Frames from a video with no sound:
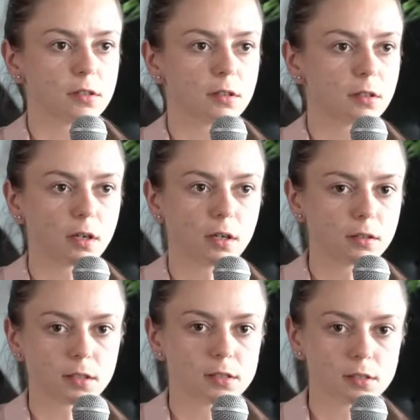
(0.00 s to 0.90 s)
and
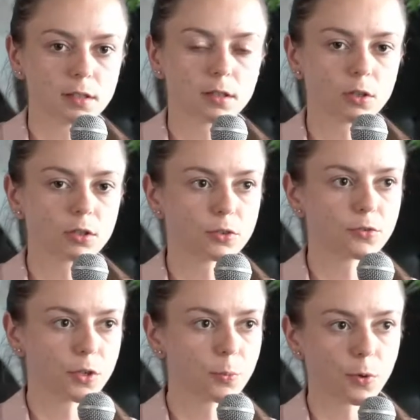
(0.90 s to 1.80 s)
there is like a lot
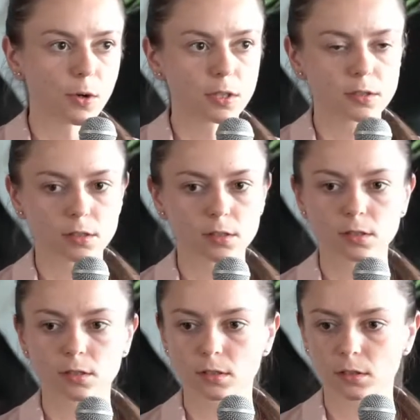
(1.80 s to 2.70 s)
of
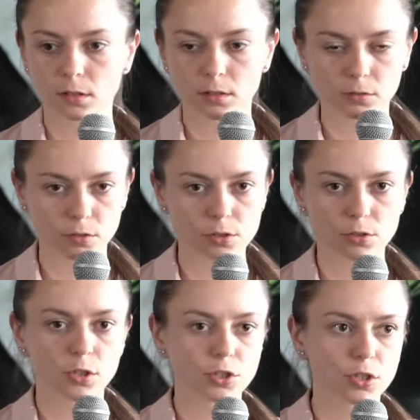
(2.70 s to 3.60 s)
reports,
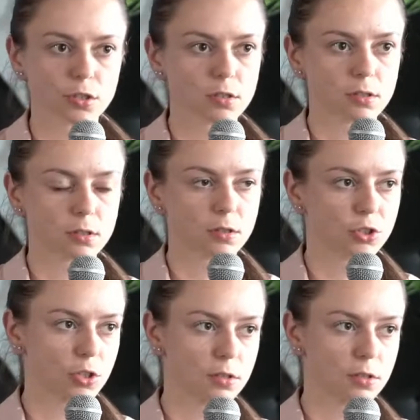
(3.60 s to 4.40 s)
researches,